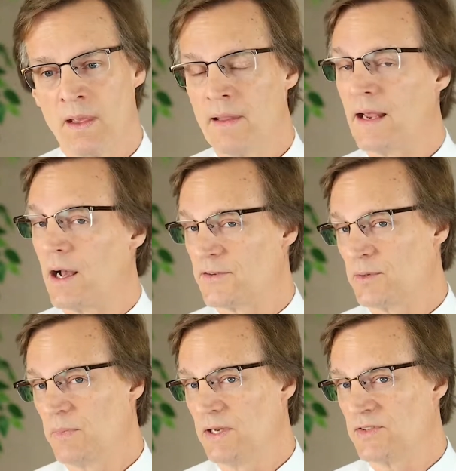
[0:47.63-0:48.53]
That also
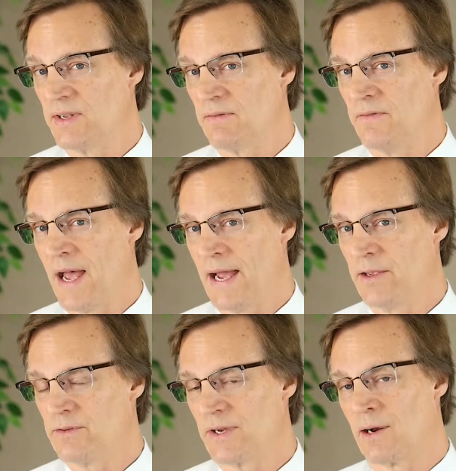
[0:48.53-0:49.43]
means that
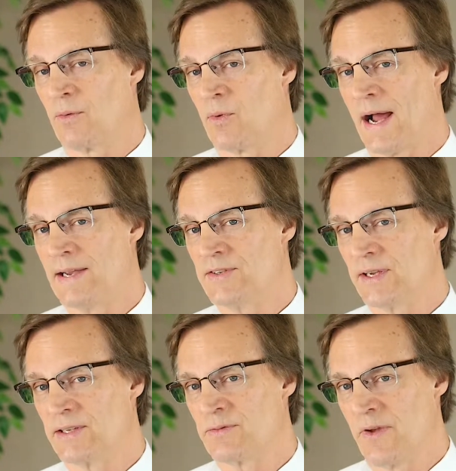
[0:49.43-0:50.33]
values aren't
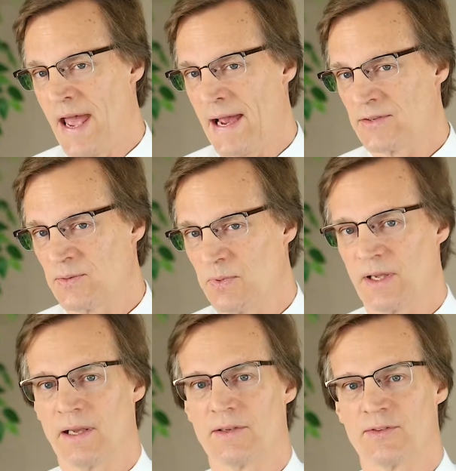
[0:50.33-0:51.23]
rising as fast
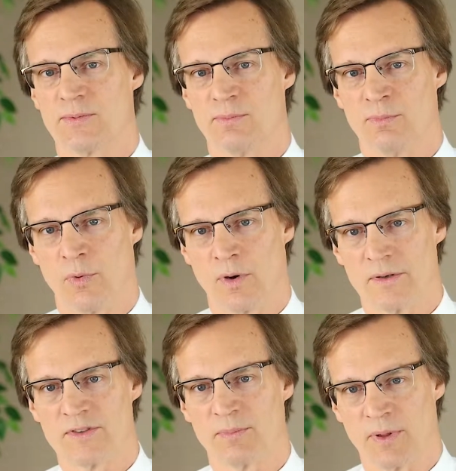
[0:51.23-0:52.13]
because more
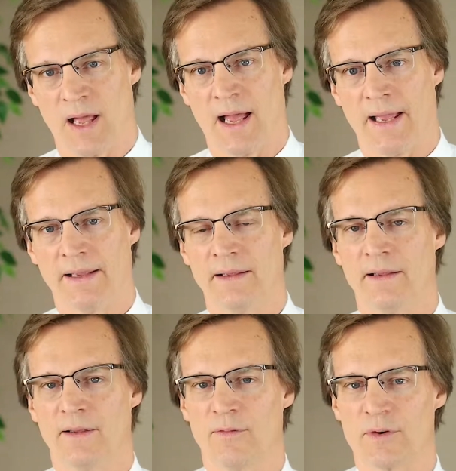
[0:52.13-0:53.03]
supply
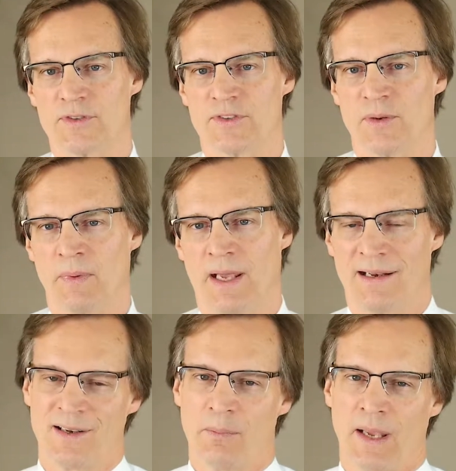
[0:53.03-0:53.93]
versus demand.
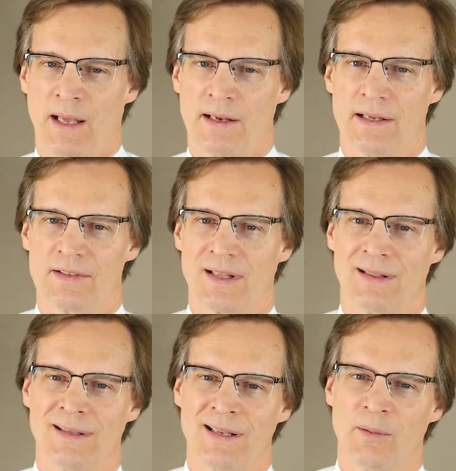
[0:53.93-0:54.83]
And demand is a
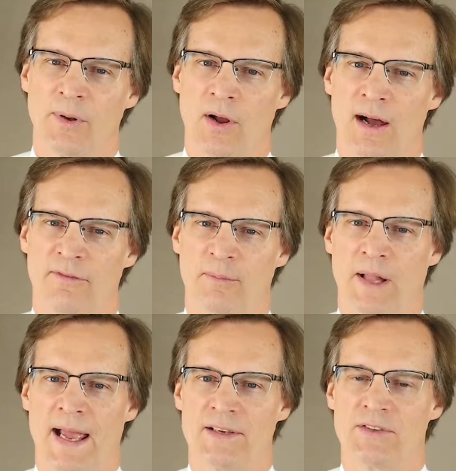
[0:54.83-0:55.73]
little bit off from
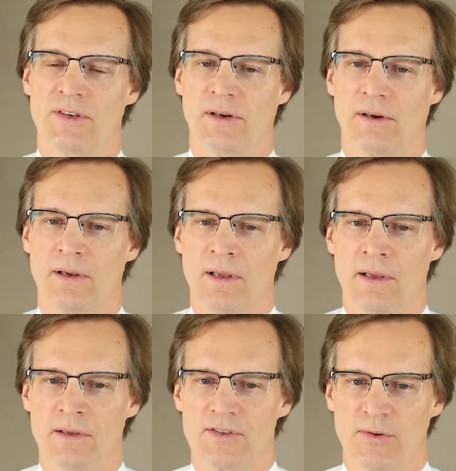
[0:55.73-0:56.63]
last year,
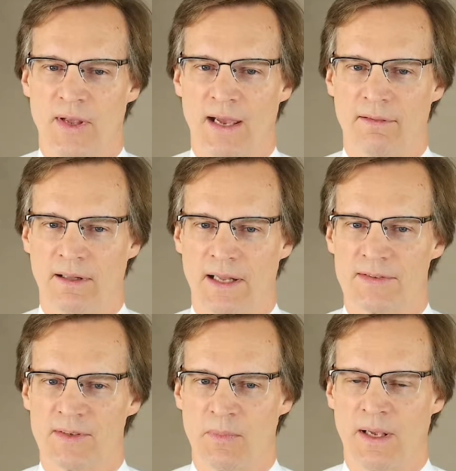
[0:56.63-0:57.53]
so you have a little
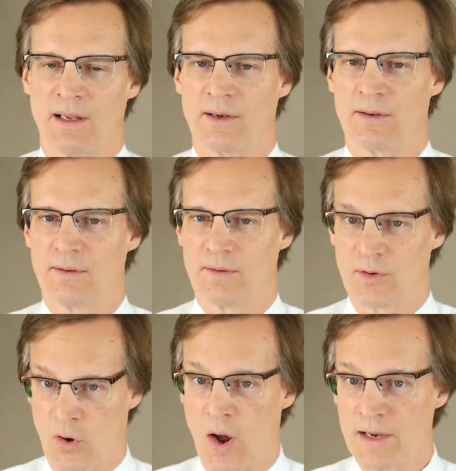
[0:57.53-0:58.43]
less demand
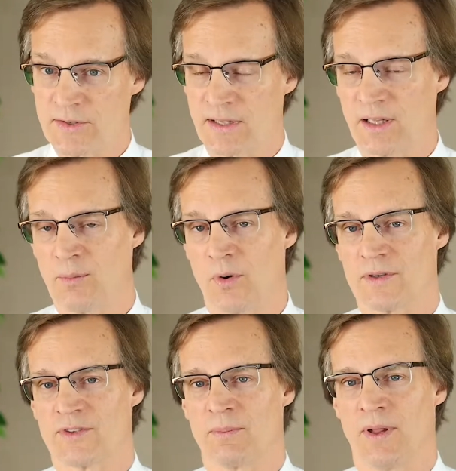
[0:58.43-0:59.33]
causing a little more
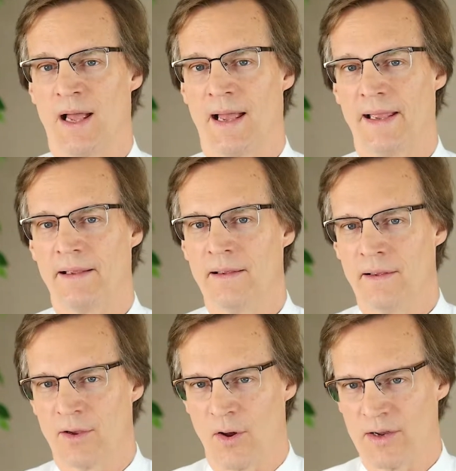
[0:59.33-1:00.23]
supply,
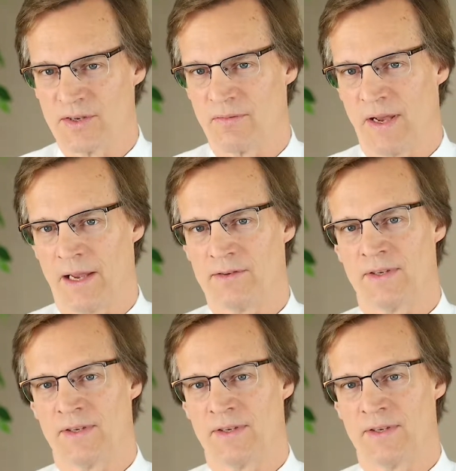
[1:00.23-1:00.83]
causing values